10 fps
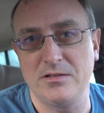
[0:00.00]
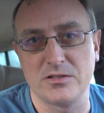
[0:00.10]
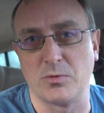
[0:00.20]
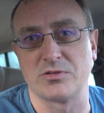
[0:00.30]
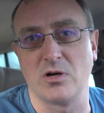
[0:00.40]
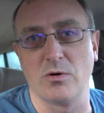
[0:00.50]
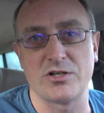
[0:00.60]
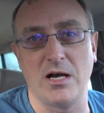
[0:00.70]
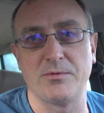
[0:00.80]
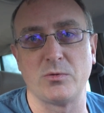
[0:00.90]
to Sportscar
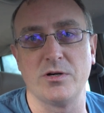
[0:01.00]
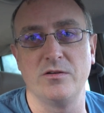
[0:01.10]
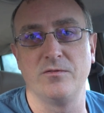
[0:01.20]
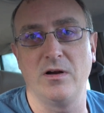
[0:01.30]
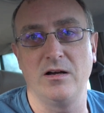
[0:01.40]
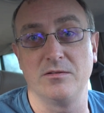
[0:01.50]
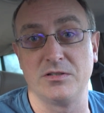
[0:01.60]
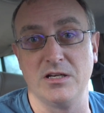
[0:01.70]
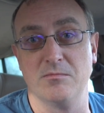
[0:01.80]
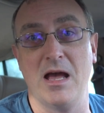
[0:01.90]
workshops, where you've
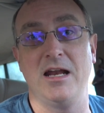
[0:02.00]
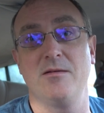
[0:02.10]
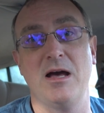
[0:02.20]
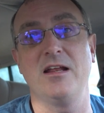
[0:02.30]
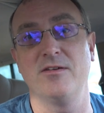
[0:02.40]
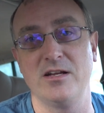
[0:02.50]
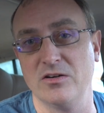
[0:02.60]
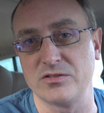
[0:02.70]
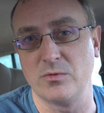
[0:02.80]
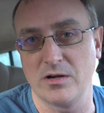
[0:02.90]
seen many, many
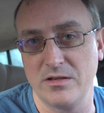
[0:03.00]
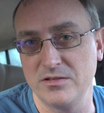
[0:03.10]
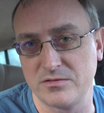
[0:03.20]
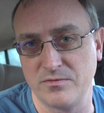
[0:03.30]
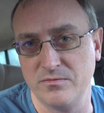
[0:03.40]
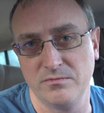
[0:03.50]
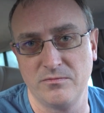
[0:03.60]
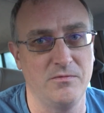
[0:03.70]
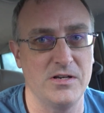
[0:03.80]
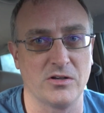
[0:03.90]
videos and where these
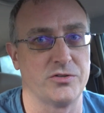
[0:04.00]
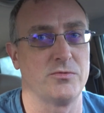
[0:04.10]
vehicles